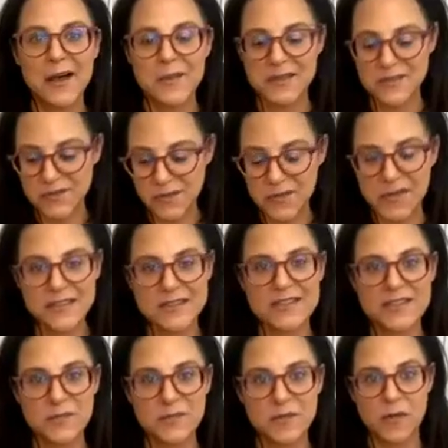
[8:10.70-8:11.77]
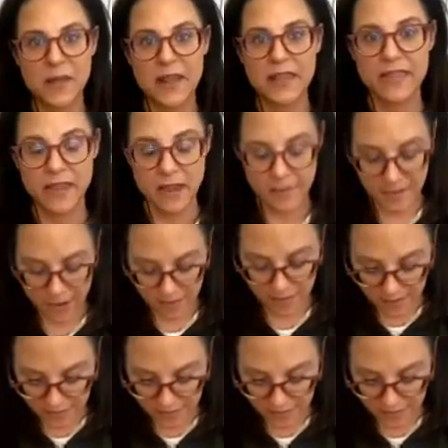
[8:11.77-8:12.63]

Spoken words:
So this is what we think about.